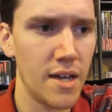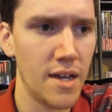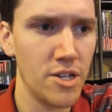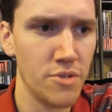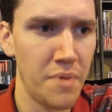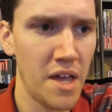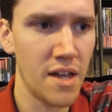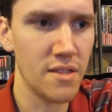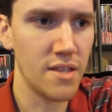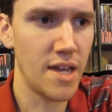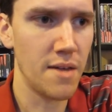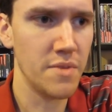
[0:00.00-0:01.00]
In Japan,
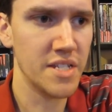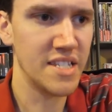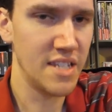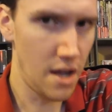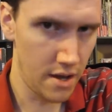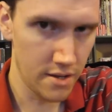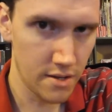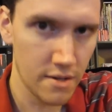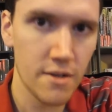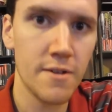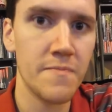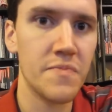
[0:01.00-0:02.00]
the game is done,
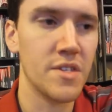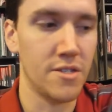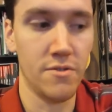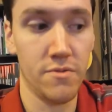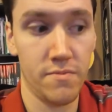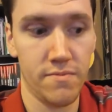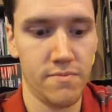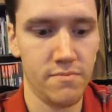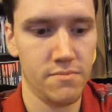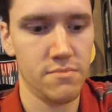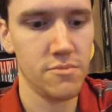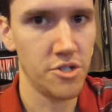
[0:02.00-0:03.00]
so
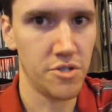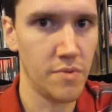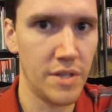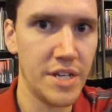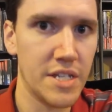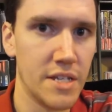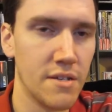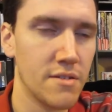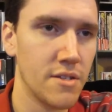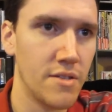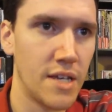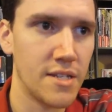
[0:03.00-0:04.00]
just release it.
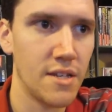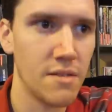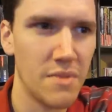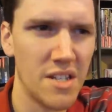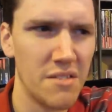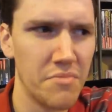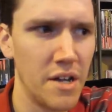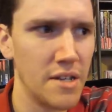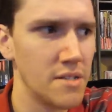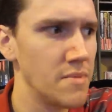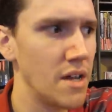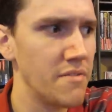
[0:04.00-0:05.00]
So that's not a big
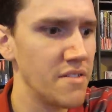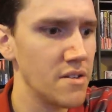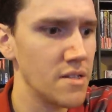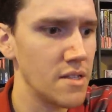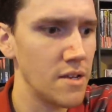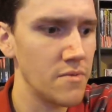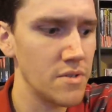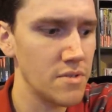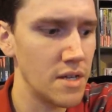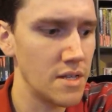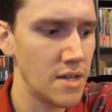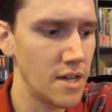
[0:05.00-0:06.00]
surprise to me. I figured that they would do
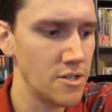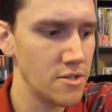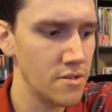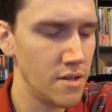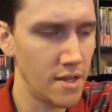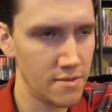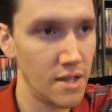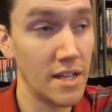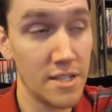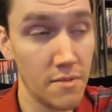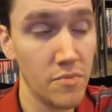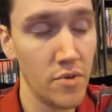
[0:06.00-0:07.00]
that
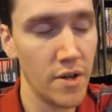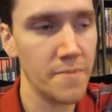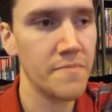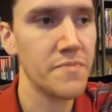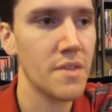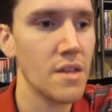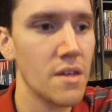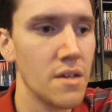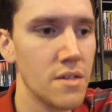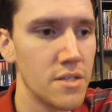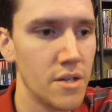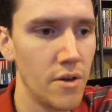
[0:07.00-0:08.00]
at some point.
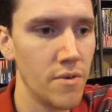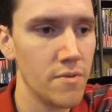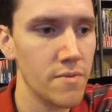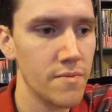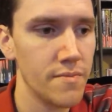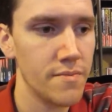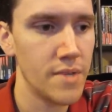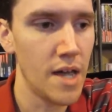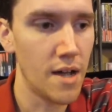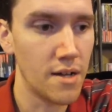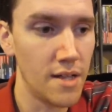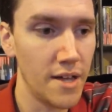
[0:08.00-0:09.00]
So,
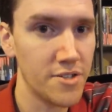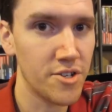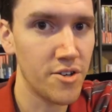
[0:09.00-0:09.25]
yeah, Cloud